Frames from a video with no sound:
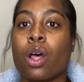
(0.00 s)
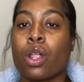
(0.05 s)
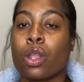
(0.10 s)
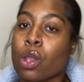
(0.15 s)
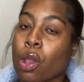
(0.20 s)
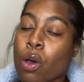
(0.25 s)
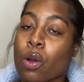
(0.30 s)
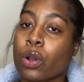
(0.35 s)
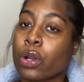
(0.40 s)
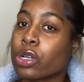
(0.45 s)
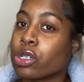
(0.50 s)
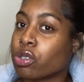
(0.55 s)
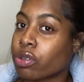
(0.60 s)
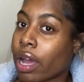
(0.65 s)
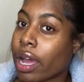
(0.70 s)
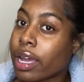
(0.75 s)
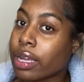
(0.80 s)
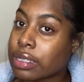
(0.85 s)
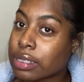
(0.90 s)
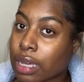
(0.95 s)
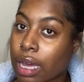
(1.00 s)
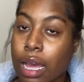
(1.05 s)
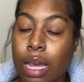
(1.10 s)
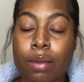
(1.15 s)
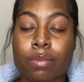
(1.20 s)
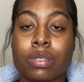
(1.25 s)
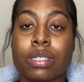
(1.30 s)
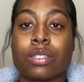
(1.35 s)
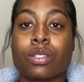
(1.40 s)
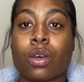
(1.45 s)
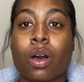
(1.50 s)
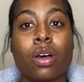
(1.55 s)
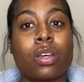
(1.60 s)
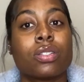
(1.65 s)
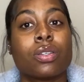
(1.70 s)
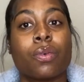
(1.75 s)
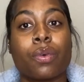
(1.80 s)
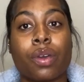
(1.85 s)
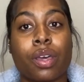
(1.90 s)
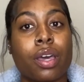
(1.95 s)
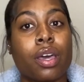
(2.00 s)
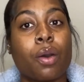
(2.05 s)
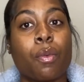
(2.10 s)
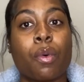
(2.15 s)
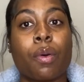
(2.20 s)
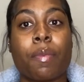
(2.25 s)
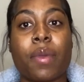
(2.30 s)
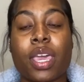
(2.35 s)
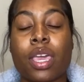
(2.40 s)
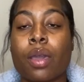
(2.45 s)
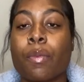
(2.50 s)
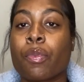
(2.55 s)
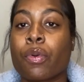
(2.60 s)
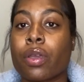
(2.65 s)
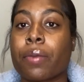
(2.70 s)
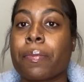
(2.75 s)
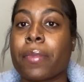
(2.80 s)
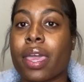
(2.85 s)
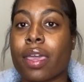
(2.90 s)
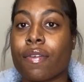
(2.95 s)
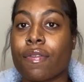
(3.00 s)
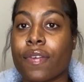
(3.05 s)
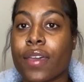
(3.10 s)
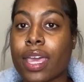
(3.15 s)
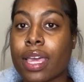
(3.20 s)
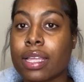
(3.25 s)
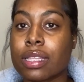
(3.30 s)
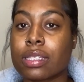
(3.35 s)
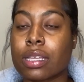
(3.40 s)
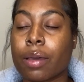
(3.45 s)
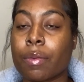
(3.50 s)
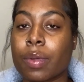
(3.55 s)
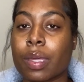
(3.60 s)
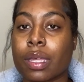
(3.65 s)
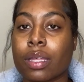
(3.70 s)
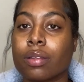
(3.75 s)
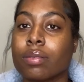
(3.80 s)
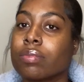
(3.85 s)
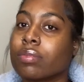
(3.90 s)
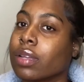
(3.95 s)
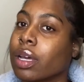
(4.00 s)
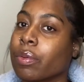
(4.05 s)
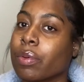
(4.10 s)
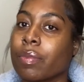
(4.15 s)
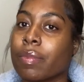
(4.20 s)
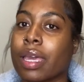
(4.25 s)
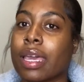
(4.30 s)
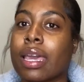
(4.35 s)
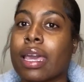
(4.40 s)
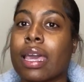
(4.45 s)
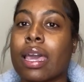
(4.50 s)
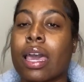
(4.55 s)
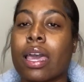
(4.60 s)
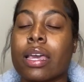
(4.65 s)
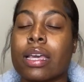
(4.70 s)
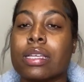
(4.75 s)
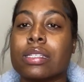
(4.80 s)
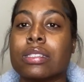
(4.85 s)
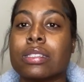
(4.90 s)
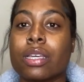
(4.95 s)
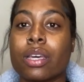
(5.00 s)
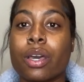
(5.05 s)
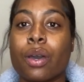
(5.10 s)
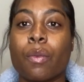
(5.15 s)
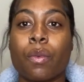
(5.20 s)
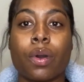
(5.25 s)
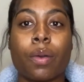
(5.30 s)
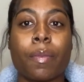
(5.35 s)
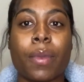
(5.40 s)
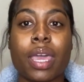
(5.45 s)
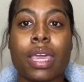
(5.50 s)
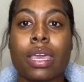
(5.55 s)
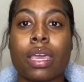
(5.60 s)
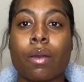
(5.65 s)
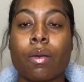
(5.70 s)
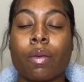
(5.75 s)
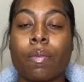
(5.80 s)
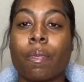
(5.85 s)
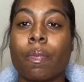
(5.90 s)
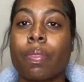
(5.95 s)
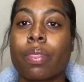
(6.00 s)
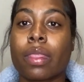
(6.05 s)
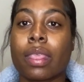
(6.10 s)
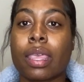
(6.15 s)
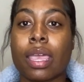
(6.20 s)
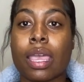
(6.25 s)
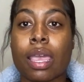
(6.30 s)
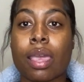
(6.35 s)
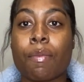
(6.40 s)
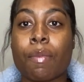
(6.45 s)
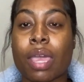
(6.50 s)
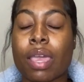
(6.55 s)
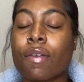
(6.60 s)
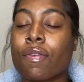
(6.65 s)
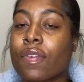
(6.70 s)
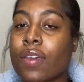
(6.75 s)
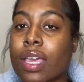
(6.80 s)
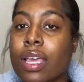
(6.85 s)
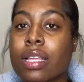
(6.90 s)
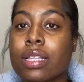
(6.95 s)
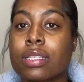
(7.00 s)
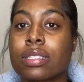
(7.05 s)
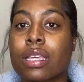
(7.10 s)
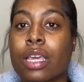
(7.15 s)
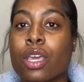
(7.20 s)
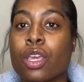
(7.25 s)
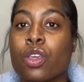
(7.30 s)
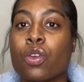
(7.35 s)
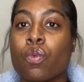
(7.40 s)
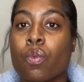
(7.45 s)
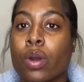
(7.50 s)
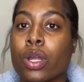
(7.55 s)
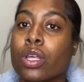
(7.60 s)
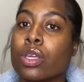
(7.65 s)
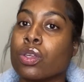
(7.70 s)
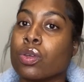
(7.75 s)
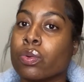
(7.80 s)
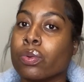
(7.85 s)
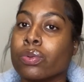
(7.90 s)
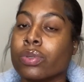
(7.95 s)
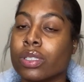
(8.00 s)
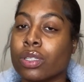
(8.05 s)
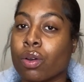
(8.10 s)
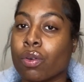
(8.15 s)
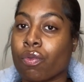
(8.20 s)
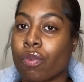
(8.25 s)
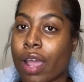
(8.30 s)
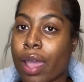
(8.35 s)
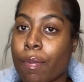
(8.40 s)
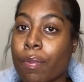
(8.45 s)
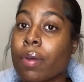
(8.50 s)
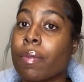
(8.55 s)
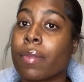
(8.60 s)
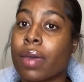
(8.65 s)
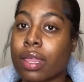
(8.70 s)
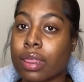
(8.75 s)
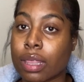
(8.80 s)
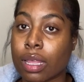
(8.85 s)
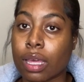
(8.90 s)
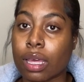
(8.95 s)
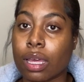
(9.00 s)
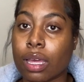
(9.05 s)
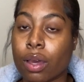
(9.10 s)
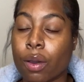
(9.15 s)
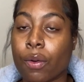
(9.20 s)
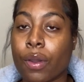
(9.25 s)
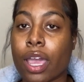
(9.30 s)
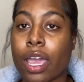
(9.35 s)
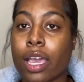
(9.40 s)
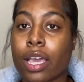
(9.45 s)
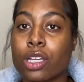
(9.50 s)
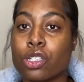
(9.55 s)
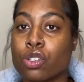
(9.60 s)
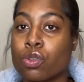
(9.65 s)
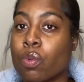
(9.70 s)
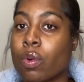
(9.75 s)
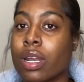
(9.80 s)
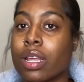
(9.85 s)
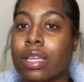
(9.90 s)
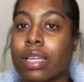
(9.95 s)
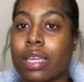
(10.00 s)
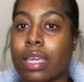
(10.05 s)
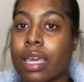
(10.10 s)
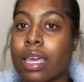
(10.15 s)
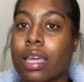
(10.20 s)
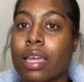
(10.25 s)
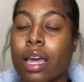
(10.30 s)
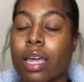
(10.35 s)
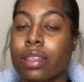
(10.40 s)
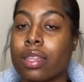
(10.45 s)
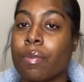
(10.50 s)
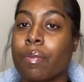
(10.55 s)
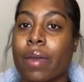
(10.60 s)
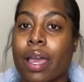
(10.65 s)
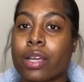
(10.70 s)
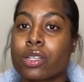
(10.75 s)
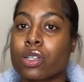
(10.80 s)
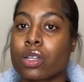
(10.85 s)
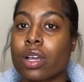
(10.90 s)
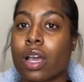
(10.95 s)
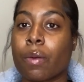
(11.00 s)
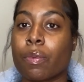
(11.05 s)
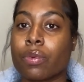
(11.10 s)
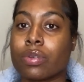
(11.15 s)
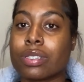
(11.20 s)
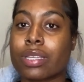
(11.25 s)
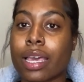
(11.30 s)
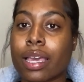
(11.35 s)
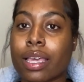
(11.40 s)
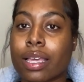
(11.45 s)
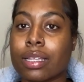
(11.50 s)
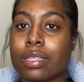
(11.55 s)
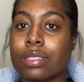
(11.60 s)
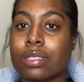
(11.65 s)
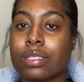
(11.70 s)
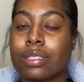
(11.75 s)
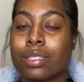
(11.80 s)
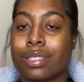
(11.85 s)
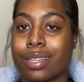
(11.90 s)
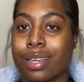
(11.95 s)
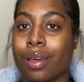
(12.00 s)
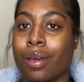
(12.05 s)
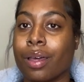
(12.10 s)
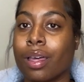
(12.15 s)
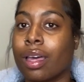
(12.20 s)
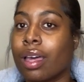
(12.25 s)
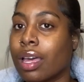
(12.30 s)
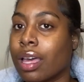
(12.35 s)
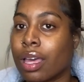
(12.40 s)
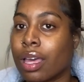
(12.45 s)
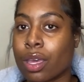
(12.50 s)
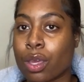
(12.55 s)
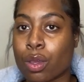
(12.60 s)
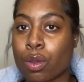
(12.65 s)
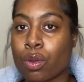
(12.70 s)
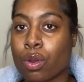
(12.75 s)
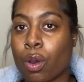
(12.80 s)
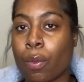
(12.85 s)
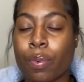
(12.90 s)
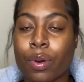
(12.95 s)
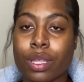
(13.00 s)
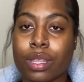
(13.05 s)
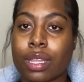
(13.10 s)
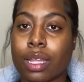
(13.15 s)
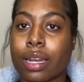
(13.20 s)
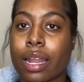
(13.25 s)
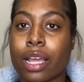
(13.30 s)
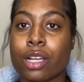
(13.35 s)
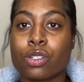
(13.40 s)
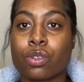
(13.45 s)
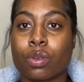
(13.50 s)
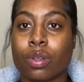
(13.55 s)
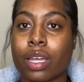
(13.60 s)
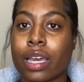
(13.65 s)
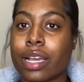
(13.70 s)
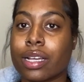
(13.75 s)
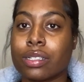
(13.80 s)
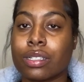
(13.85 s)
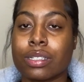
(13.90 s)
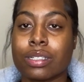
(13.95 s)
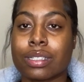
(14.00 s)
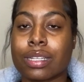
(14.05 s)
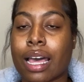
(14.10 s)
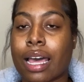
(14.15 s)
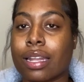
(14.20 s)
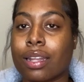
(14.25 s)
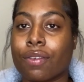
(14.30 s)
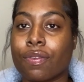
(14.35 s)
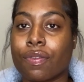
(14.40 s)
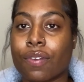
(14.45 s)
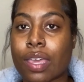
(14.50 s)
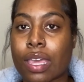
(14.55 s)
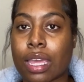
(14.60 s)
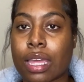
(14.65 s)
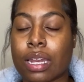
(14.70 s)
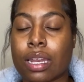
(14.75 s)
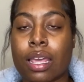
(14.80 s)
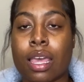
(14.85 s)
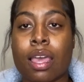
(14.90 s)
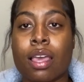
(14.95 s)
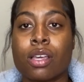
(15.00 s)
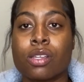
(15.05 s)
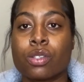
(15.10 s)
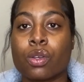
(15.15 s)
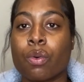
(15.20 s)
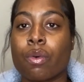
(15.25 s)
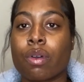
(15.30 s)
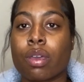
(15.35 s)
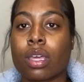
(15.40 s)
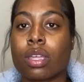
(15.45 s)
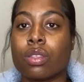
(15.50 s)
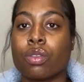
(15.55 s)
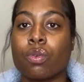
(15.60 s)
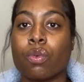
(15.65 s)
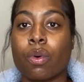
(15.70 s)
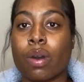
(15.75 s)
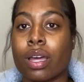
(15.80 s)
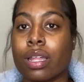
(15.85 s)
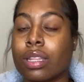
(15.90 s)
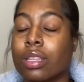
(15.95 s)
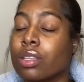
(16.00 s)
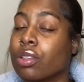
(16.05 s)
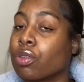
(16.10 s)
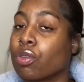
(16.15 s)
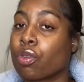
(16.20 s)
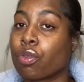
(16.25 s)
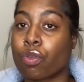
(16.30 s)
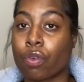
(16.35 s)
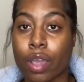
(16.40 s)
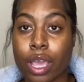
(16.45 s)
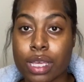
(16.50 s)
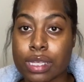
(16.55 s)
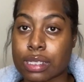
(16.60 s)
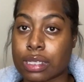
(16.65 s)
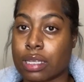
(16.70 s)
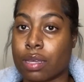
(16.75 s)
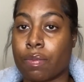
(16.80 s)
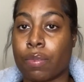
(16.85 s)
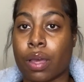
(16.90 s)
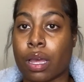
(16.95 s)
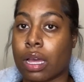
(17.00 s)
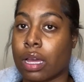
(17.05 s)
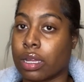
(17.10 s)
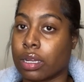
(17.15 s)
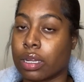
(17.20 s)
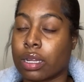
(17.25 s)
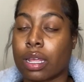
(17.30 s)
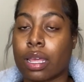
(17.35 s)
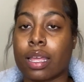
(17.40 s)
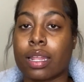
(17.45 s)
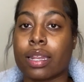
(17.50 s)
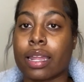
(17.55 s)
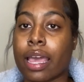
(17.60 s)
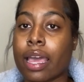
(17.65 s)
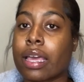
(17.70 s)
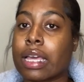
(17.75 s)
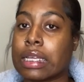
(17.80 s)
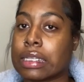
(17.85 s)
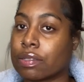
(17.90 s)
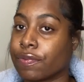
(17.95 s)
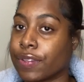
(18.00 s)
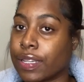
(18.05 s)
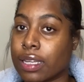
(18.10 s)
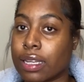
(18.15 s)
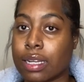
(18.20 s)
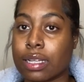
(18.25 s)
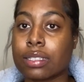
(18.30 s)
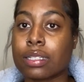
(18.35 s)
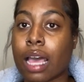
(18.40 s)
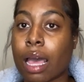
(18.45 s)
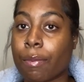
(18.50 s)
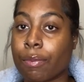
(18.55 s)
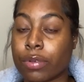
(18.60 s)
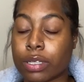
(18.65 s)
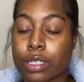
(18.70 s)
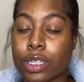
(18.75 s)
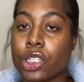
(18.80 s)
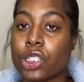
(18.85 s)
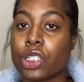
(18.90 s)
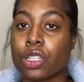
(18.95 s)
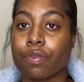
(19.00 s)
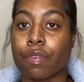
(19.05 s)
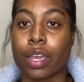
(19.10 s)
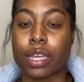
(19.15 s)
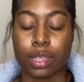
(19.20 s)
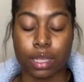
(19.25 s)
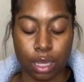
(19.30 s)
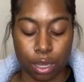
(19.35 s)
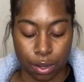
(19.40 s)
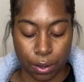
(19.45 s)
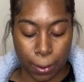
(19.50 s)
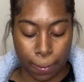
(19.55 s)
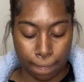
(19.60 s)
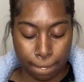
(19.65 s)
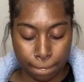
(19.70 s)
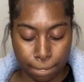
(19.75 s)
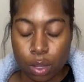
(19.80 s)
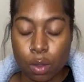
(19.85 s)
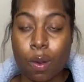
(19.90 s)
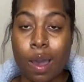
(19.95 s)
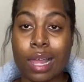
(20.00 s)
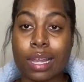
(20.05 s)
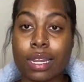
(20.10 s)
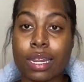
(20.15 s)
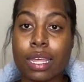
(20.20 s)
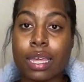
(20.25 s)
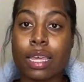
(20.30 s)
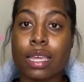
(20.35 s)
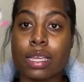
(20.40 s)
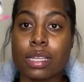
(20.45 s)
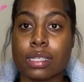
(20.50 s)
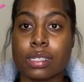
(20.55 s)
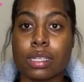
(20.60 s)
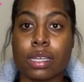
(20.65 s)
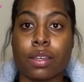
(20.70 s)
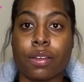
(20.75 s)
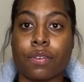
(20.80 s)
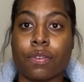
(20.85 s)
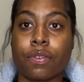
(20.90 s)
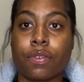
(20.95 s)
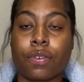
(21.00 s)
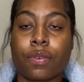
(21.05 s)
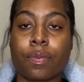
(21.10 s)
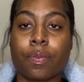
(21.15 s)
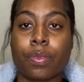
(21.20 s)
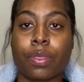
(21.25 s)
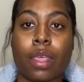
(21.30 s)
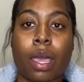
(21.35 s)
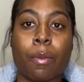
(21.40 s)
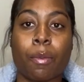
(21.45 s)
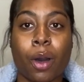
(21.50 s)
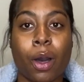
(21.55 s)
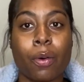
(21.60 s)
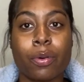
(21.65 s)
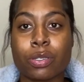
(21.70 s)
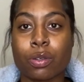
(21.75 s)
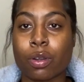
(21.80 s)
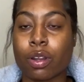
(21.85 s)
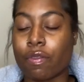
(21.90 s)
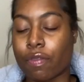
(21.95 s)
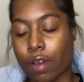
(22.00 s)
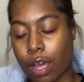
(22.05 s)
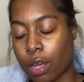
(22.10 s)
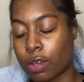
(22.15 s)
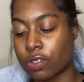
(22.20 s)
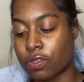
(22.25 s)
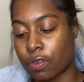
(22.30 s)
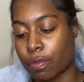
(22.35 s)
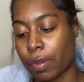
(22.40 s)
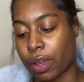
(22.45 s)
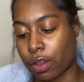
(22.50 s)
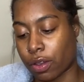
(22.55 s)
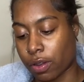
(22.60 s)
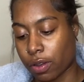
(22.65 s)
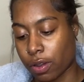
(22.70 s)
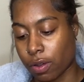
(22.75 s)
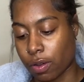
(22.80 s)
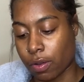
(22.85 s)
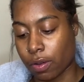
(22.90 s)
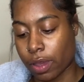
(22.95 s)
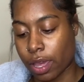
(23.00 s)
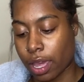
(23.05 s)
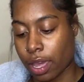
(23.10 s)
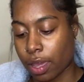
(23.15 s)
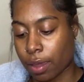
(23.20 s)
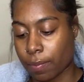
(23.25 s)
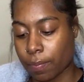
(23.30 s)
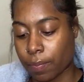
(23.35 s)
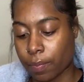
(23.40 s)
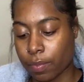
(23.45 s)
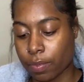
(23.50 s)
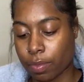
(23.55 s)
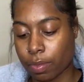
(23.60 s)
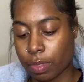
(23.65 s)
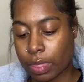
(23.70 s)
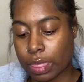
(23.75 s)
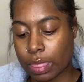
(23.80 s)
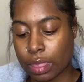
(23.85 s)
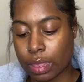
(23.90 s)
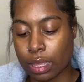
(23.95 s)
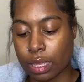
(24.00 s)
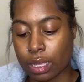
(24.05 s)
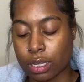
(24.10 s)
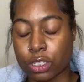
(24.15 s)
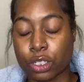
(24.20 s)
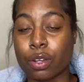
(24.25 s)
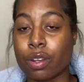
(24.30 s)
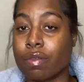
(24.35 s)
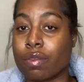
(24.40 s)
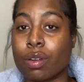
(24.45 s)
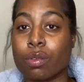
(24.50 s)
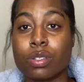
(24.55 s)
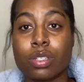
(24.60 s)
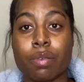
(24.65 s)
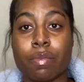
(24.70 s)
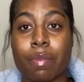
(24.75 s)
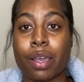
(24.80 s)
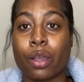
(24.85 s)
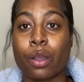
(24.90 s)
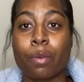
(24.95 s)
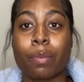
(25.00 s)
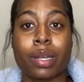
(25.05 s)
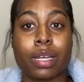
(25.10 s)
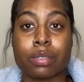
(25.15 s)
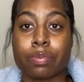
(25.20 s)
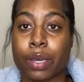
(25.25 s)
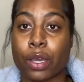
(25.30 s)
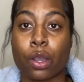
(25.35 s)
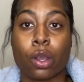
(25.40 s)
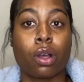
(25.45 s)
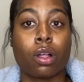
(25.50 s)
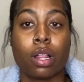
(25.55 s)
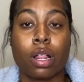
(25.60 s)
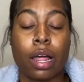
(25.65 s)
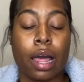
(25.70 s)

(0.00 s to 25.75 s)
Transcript: Longer dry times is also good when making pre-made fans. I mean, not pre-made. It's good when making handmade fans and you want to use the wrapping method, okay? Because you want to get them extra couple seconds to, you know, put the natural lash inside the fan so we can do a crazy bond. And that is really the top retention right there. Quality adhesive. I'm always going to vouch for my girl, okay? She don't even know she girl, but that's my girl.